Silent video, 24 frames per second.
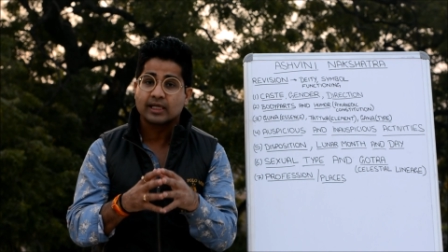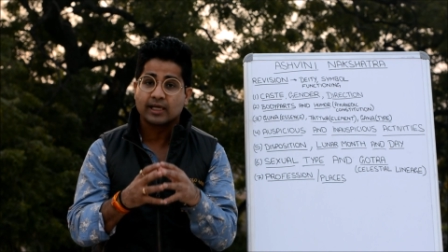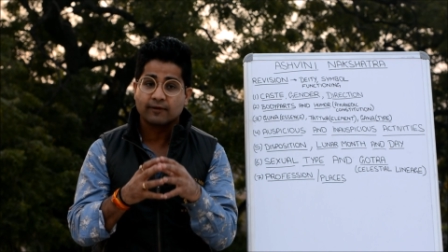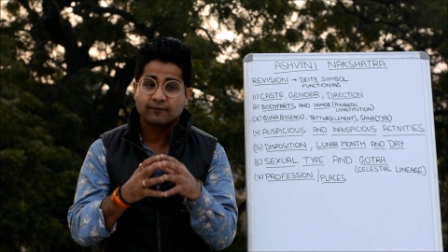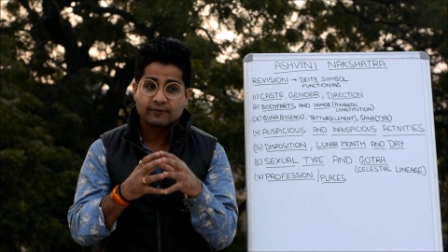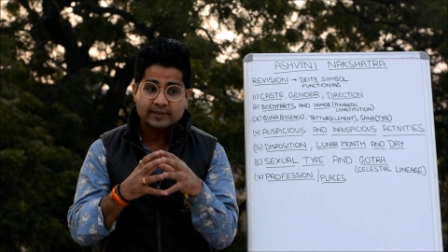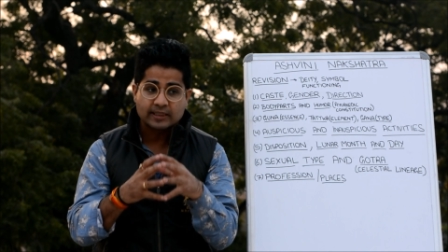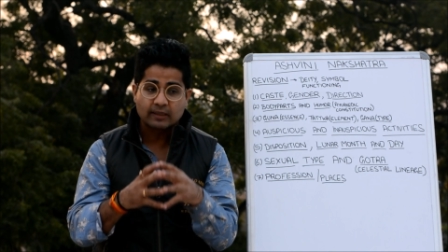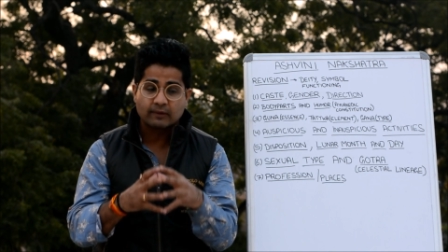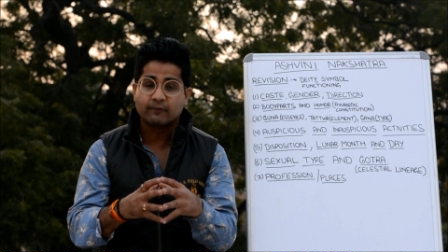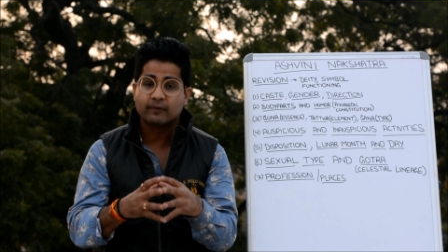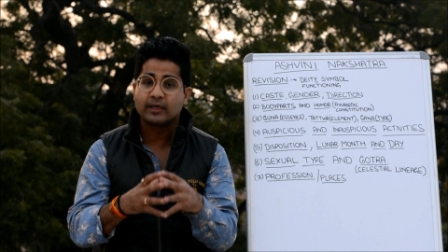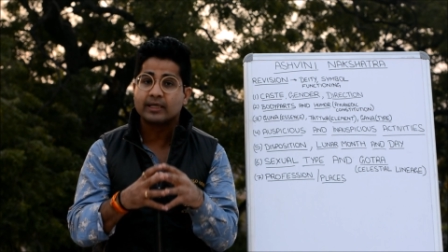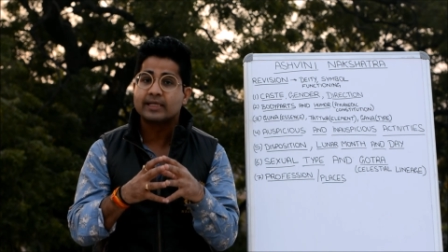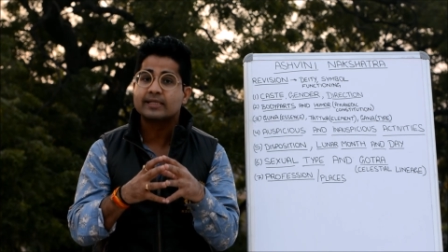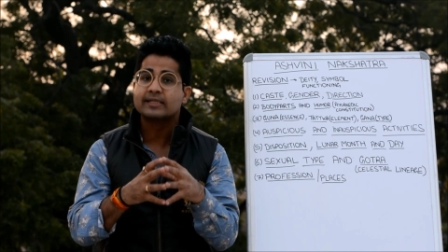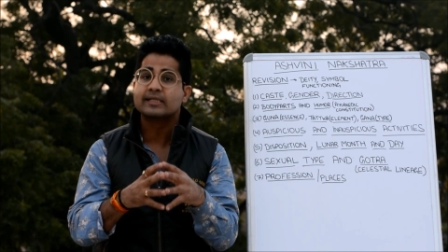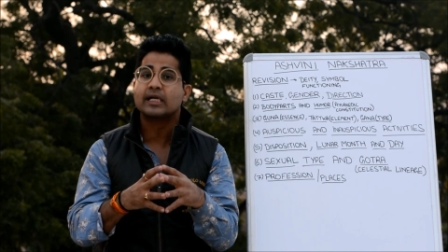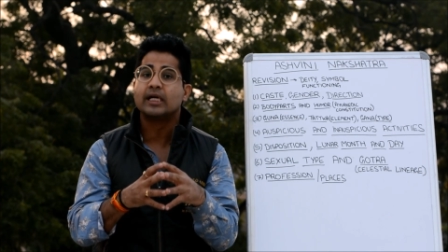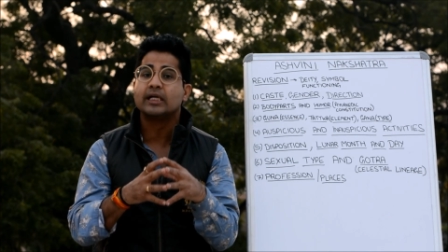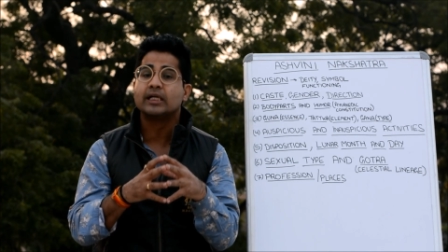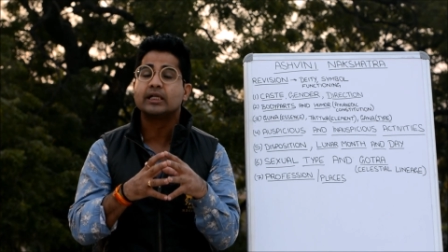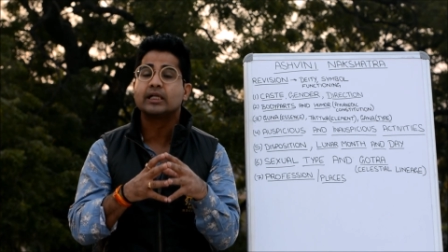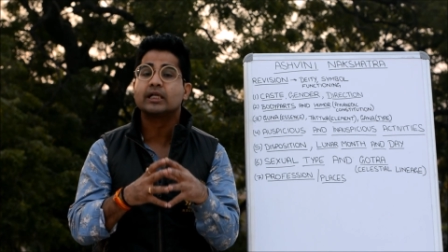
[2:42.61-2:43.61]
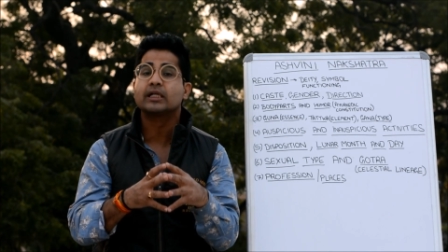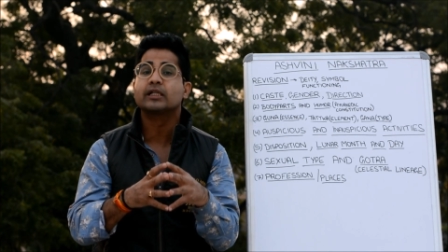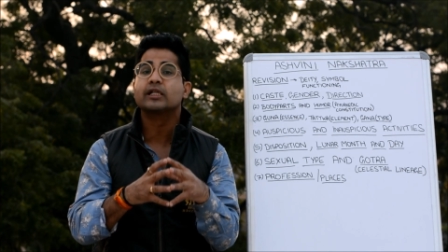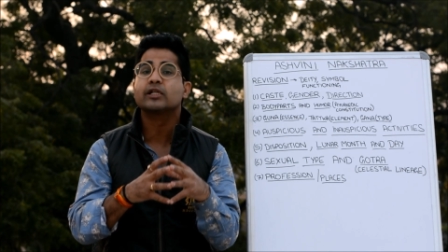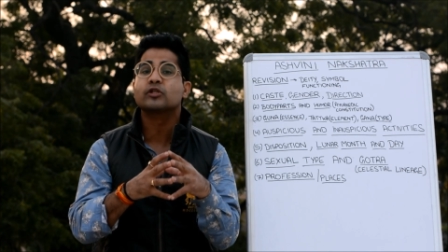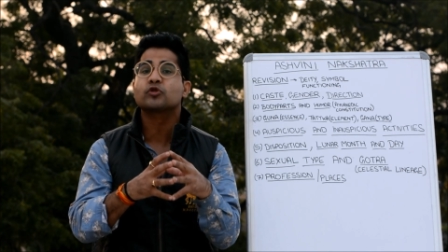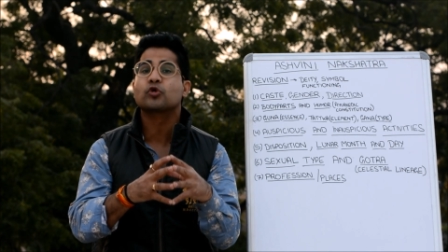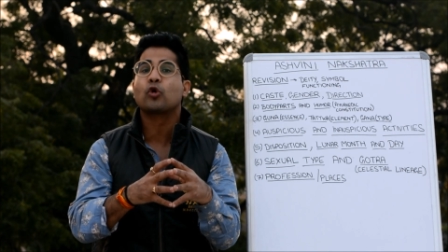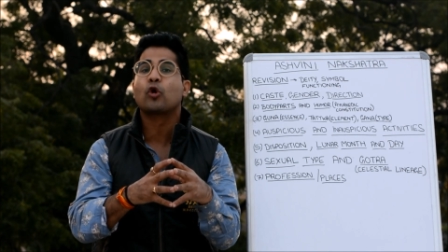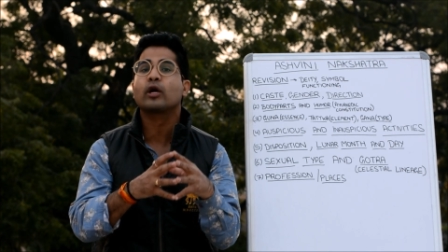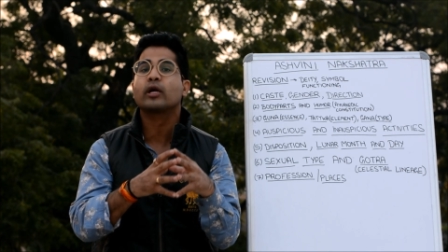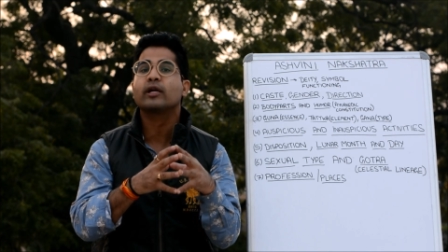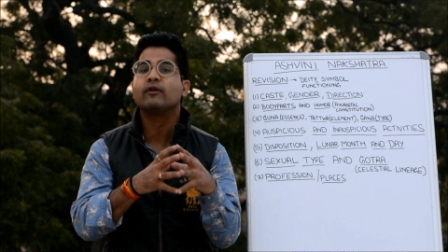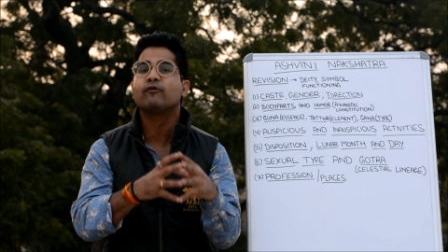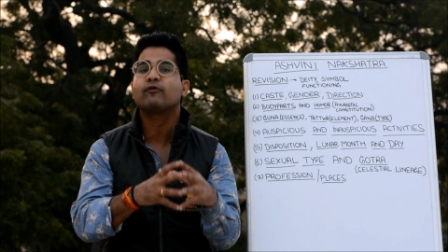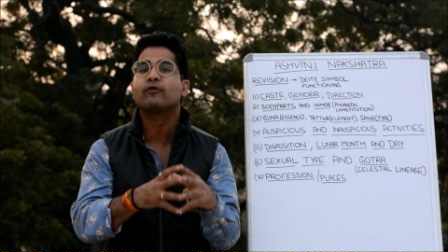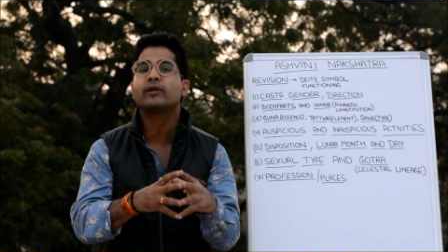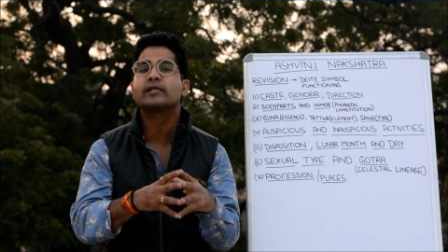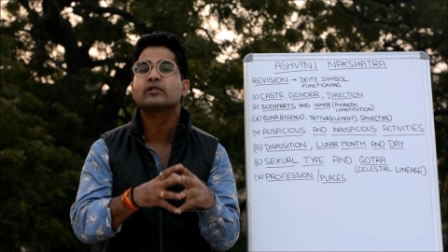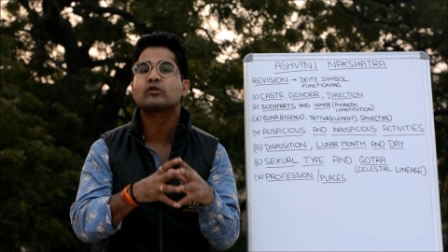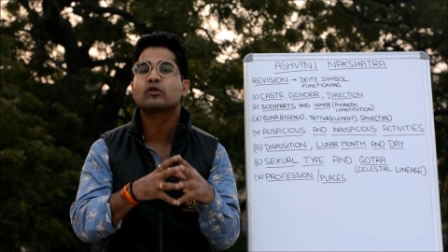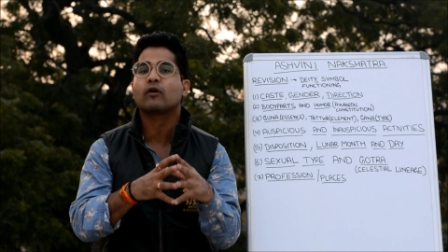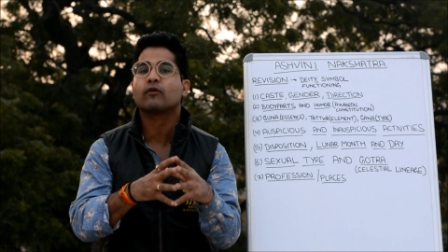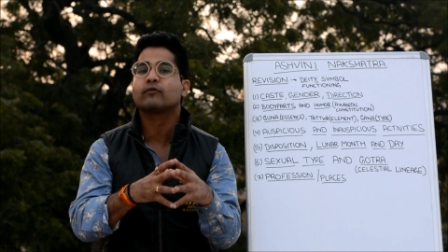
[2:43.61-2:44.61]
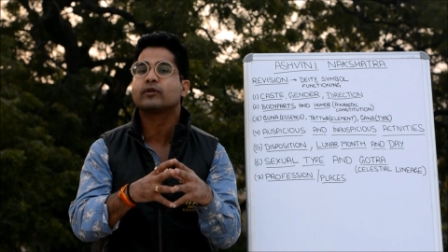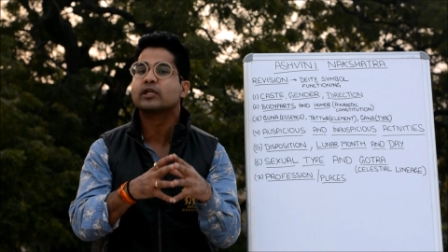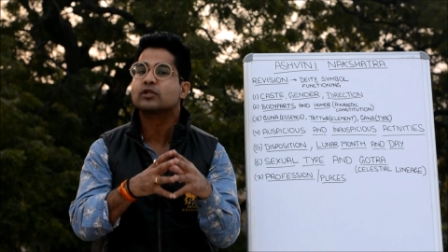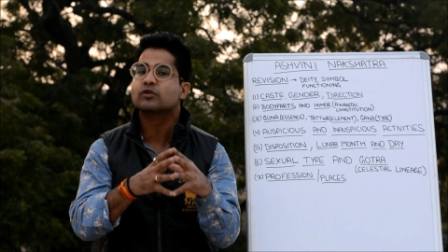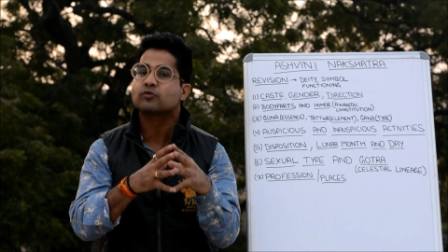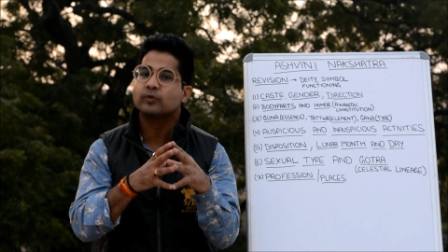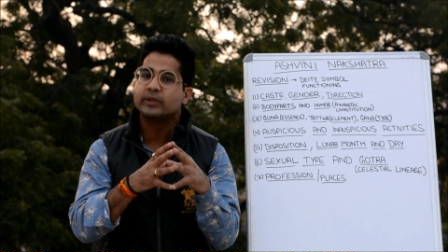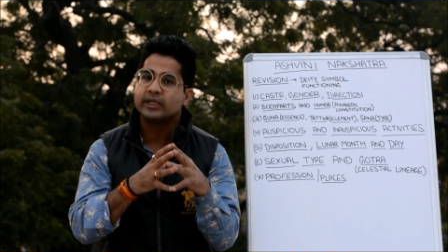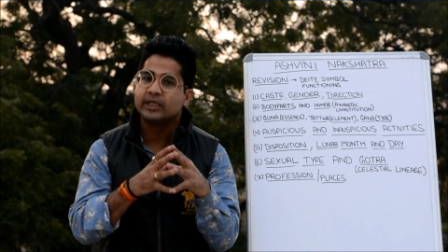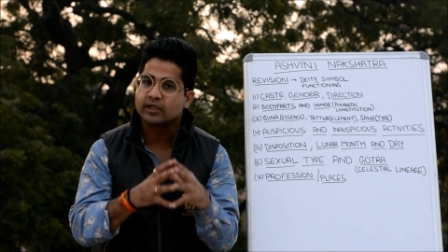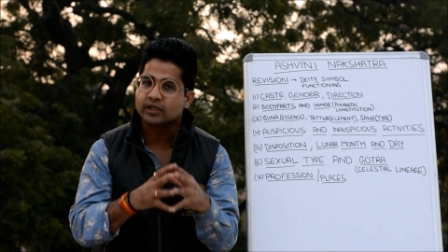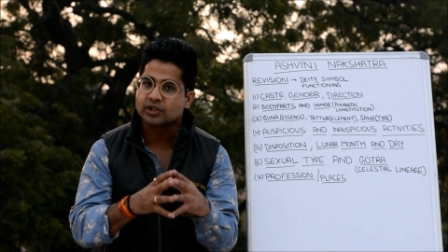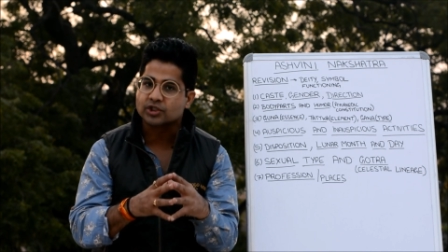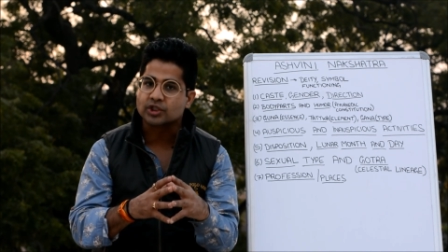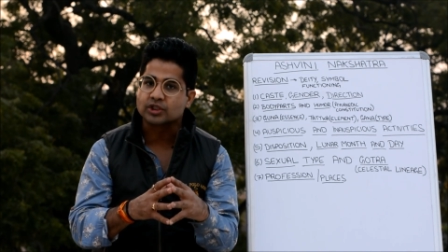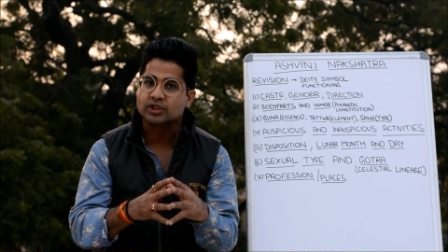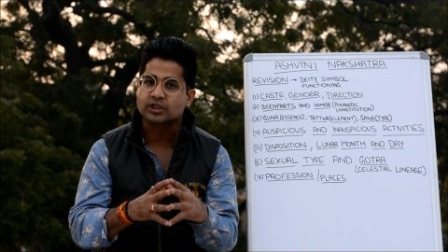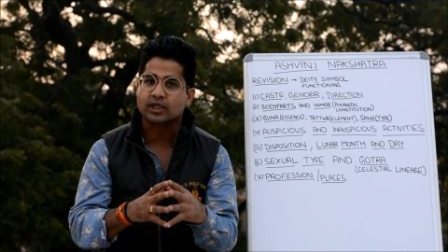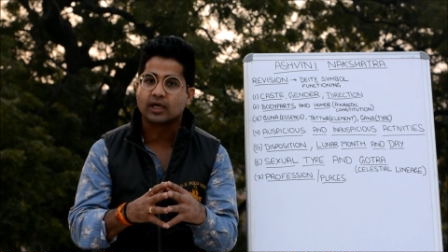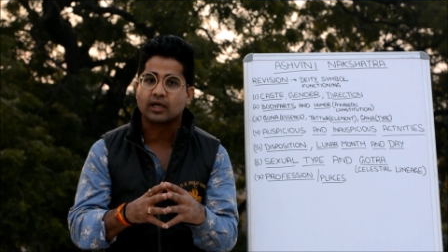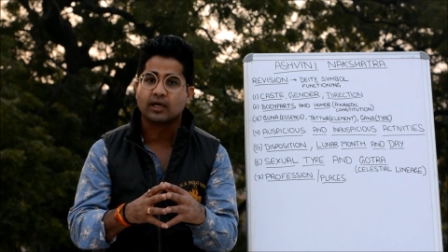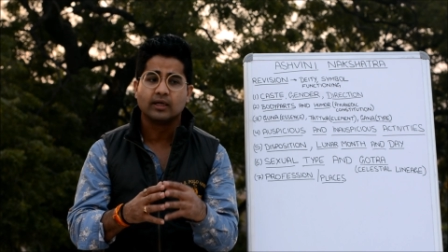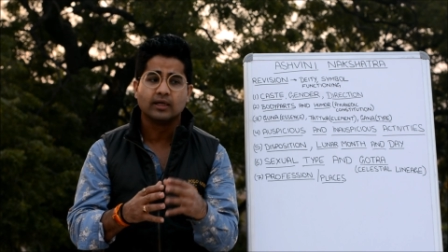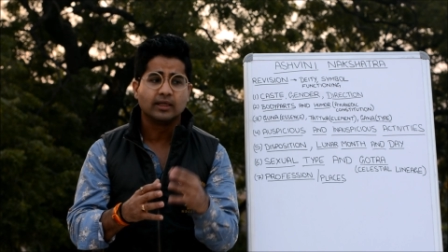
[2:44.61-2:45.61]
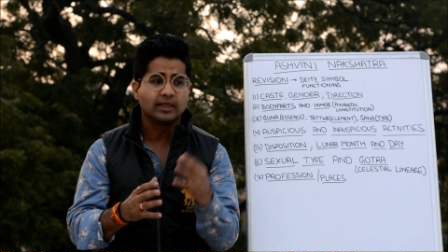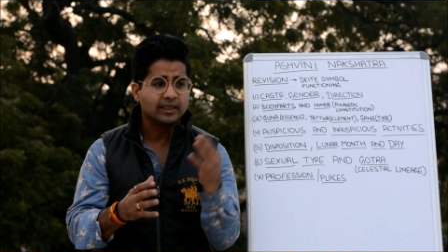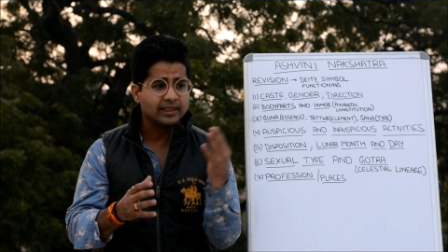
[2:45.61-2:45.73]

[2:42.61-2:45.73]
if someone is under the strong influence of the Ashwini Nakshatra,